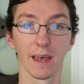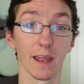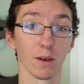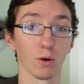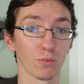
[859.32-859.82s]

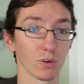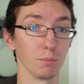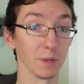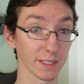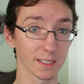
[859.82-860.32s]
and over
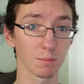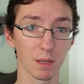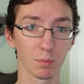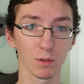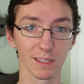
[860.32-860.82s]
1 million
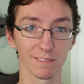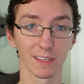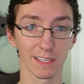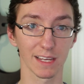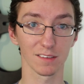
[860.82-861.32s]
people live
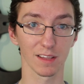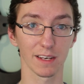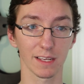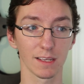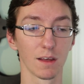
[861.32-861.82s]
in King's
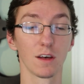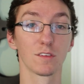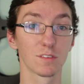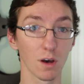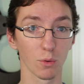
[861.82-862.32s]
Landing.
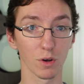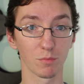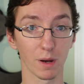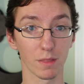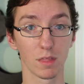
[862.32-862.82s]
So
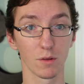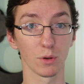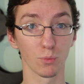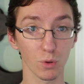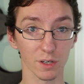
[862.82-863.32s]
if my
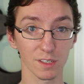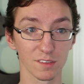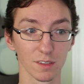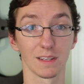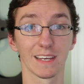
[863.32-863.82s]
theory
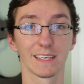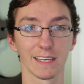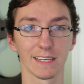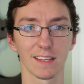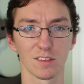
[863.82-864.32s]
works, the Night
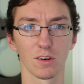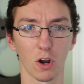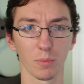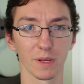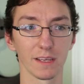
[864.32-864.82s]
King gets an
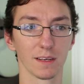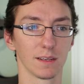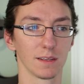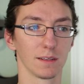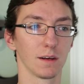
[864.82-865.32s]
army
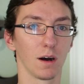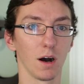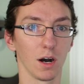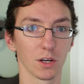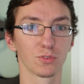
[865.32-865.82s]

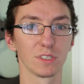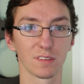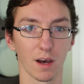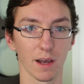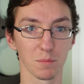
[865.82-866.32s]
100
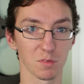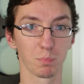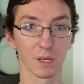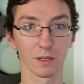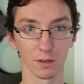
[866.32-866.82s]
times
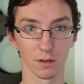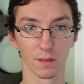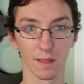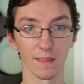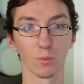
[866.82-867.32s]
bigger
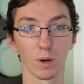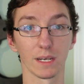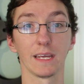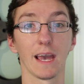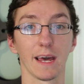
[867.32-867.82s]
than the one
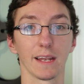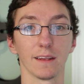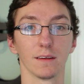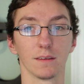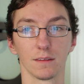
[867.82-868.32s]
he
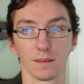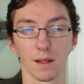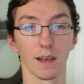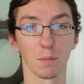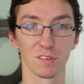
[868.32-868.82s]
had
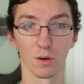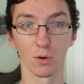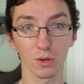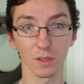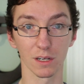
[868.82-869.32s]
an episode
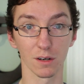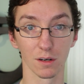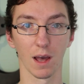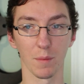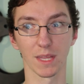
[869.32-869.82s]
earlier.
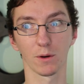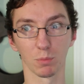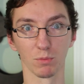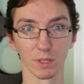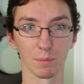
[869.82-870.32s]
I mean, that would
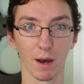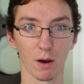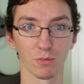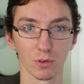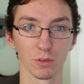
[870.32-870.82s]
be really
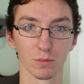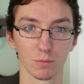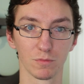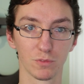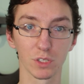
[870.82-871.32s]
powerful
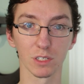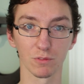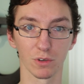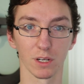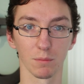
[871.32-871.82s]
footing
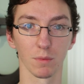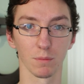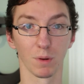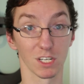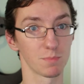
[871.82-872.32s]
for him, a
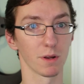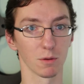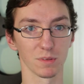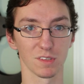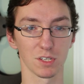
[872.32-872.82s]
much better
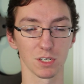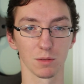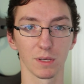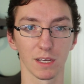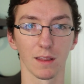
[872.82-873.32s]
position to
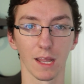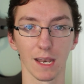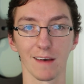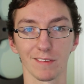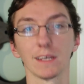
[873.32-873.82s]
be in than
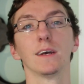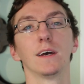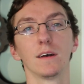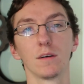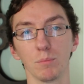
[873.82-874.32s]
having
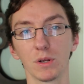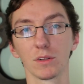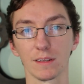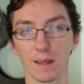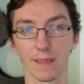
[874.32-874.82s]

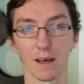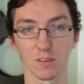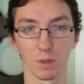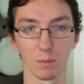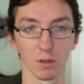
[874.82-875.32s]
merely
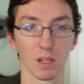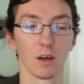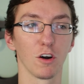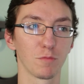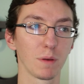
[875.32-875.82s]
10,000 people,
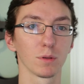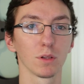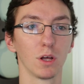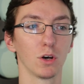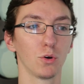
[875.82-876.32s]
of
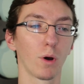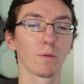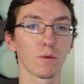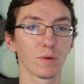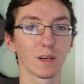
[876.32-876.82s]
people who
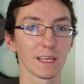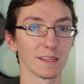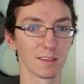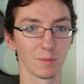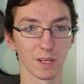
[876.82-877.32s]
are already
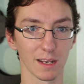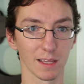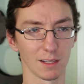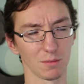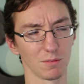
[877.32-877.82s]

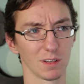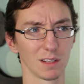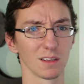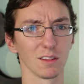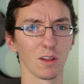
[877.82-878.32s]
intimidating and
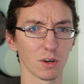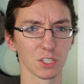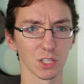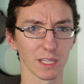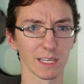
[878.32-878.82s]

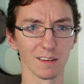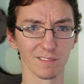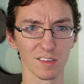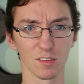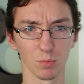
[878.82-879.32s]
largely
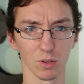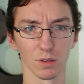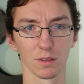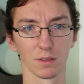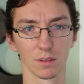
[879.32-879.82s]

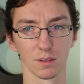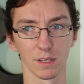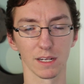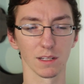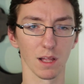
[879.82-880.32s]
invincible
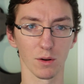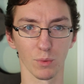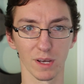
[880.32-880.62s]
in a lot of